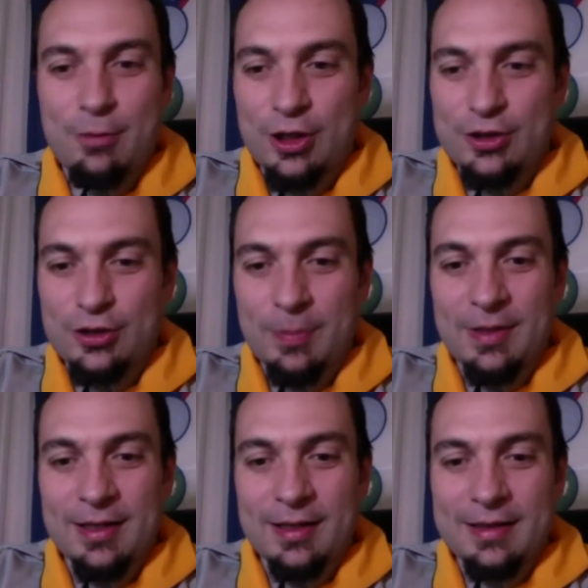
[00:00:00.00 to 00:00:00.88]
stop
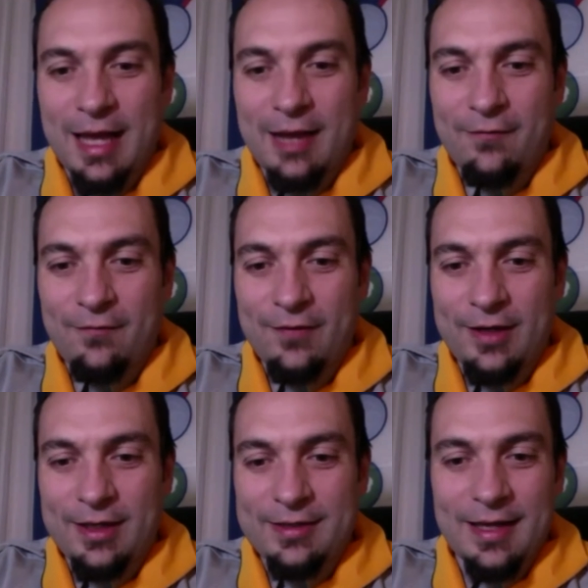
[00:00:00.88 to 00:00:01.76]
the live
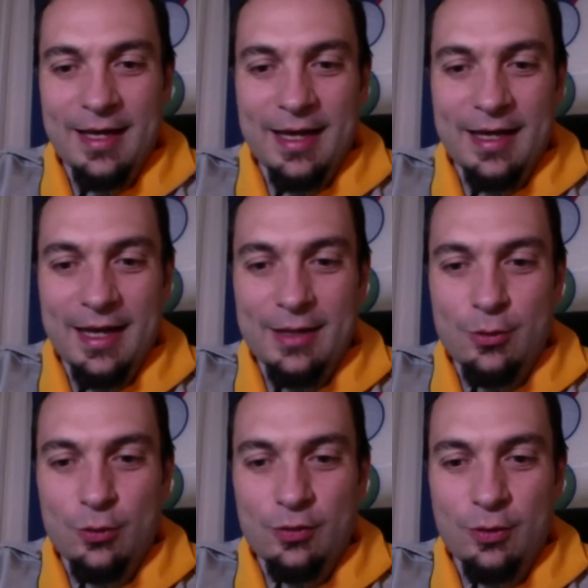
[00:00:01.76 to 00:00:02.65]
feed
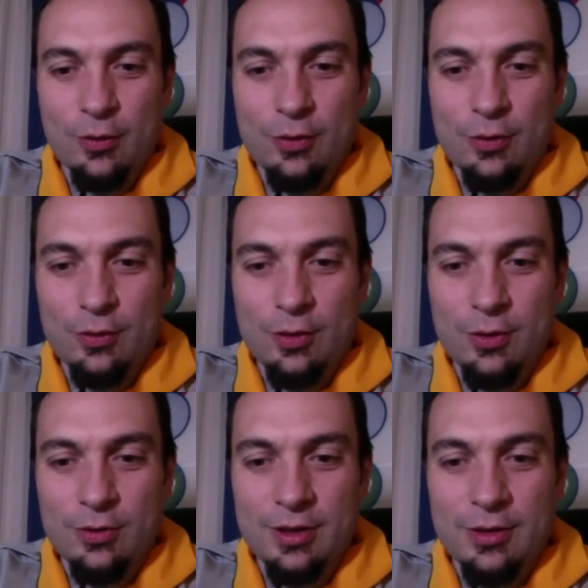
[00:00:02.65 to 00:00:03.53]

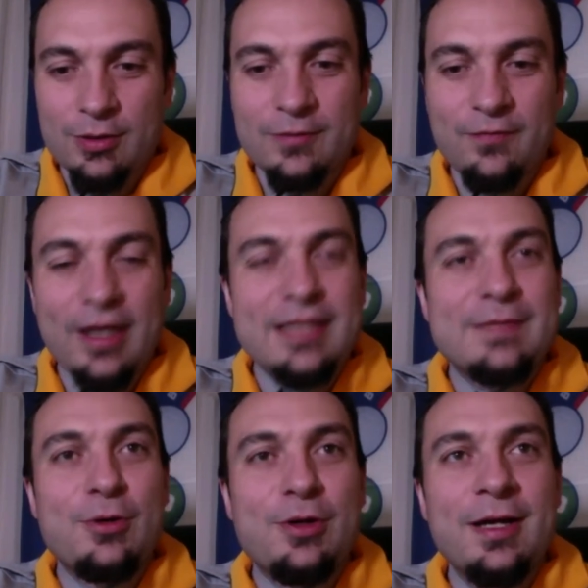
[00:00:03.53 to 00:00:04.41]
on
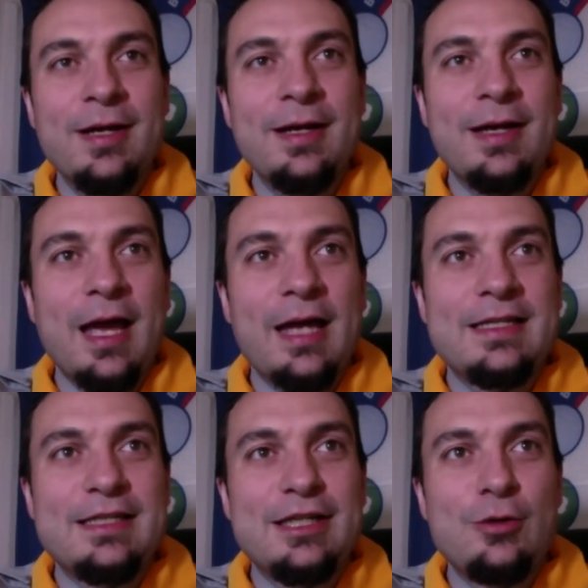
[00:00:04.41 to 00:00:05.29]
Facebook,
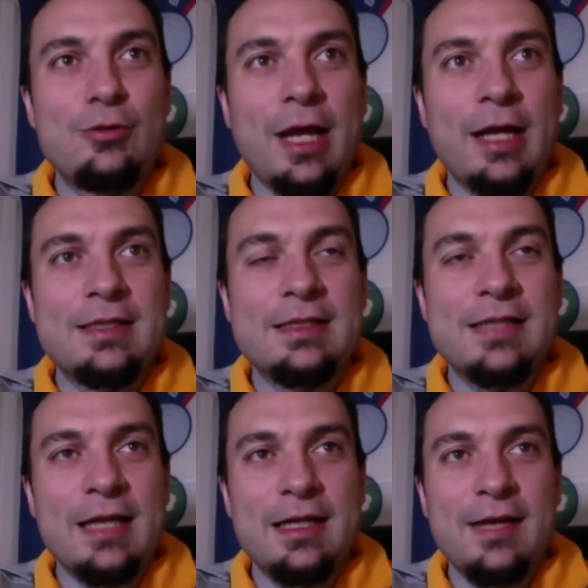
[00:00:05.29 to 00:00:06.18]
and see you next
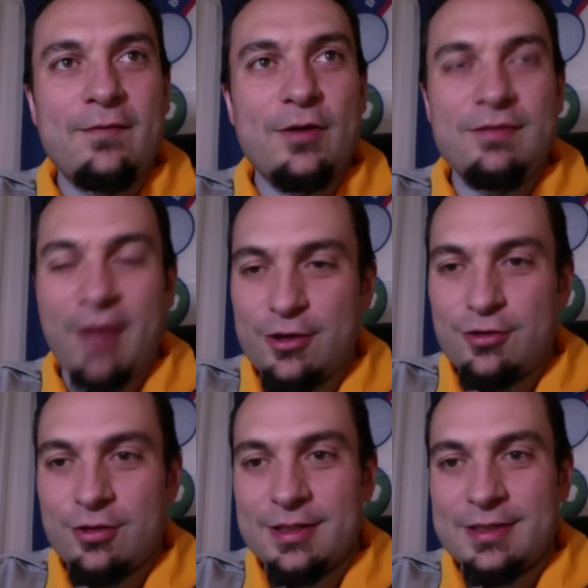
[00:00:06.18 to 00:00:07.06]
Saturday for
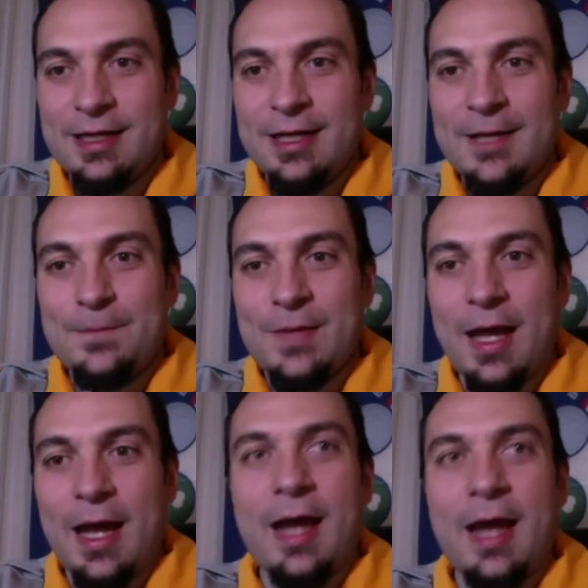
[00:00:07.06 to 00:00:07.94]
Adventurers
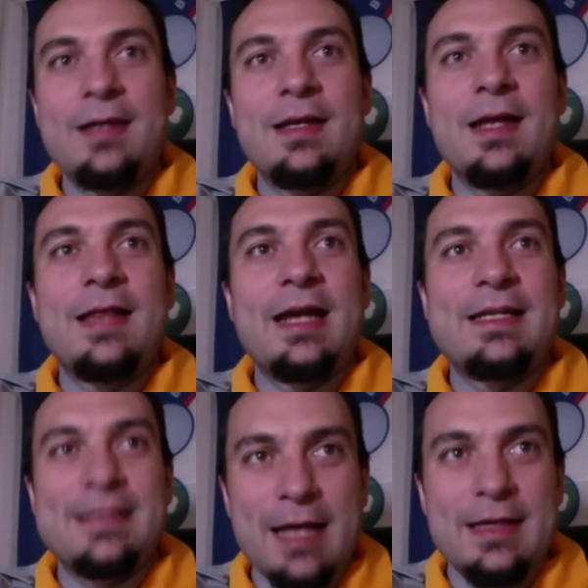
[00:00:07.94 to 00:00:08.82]
and
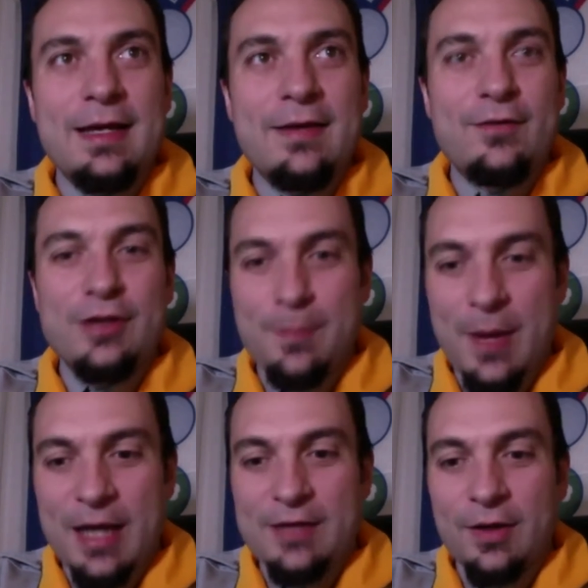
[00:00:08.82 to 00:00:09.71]
next Sunday for the
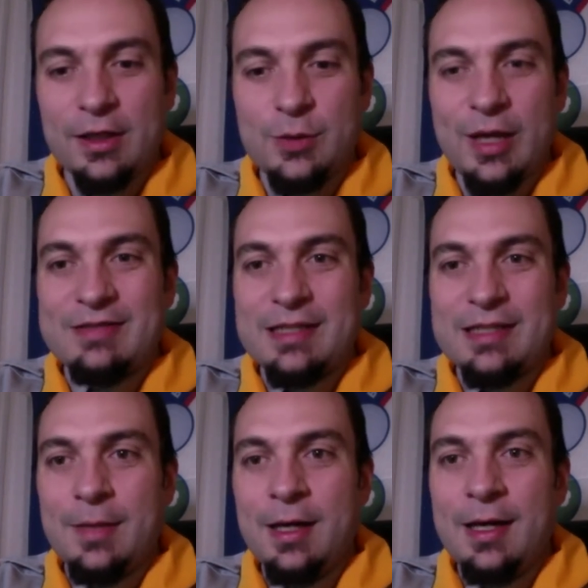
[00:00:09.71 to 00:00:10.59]
Pathfinders. We have
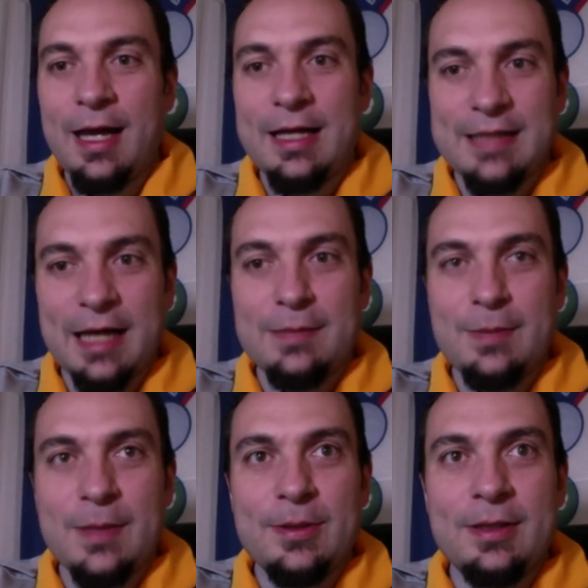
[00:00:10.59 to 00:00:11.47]
some exciting
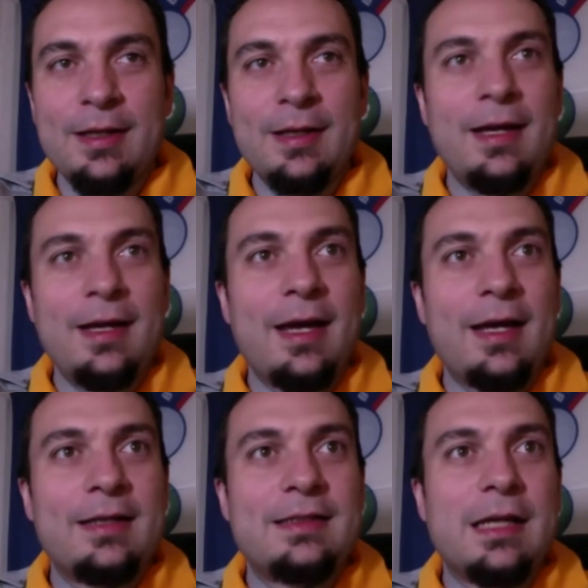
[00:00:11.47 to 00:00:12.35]
people
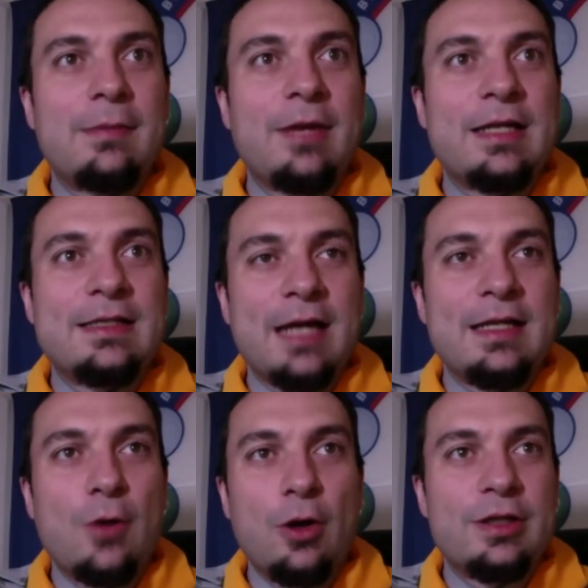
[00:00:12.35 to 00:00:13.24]
and some
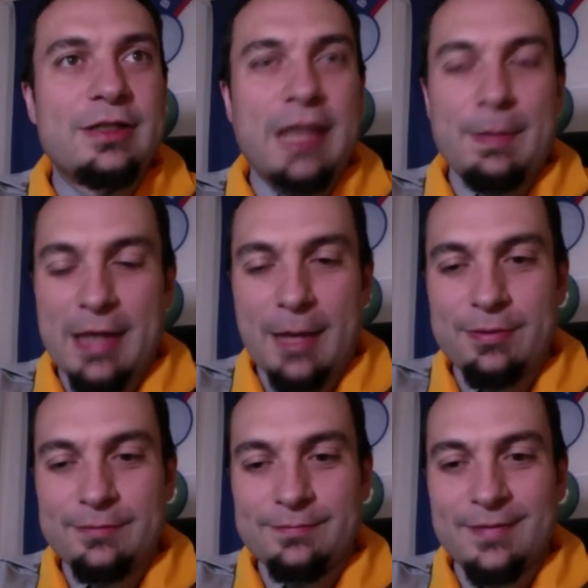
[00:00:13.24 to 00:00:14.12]
exciting honors coming up.
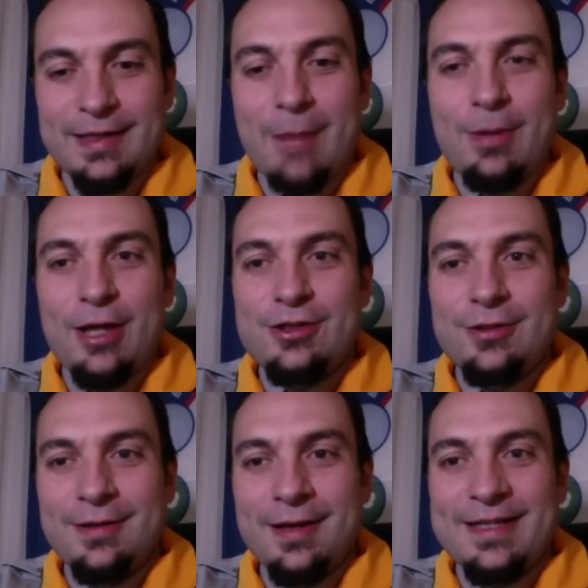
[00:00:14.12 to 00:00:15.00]
God bless
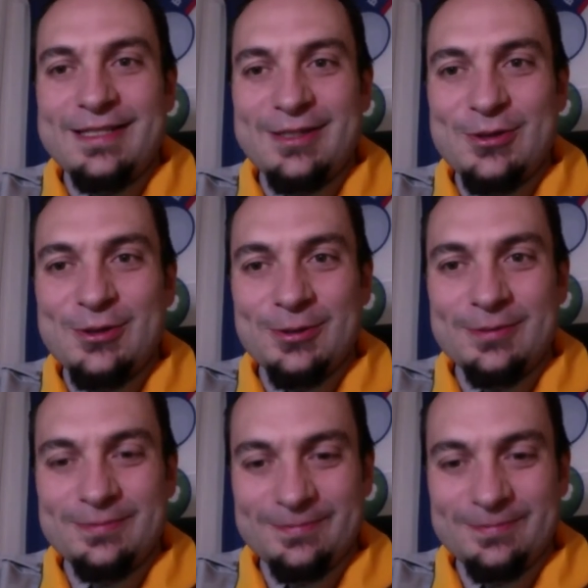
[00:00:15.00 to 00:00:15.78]
you and see you soon.